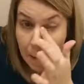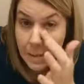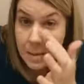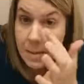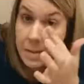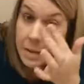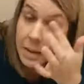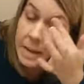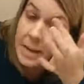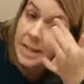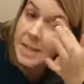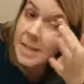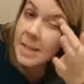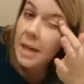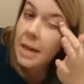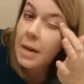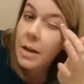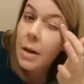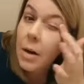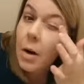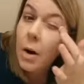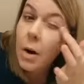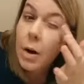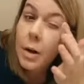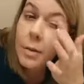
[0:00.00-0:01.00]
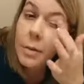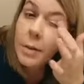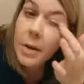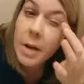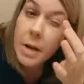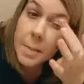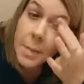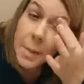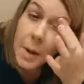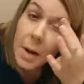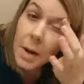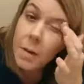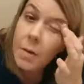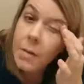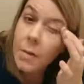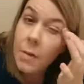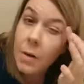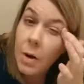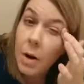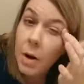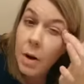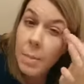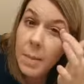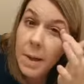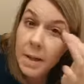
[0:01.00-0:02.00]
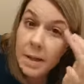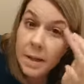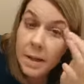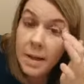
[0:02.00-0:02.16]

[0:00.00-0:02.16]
So like I said, I go all the way up over on my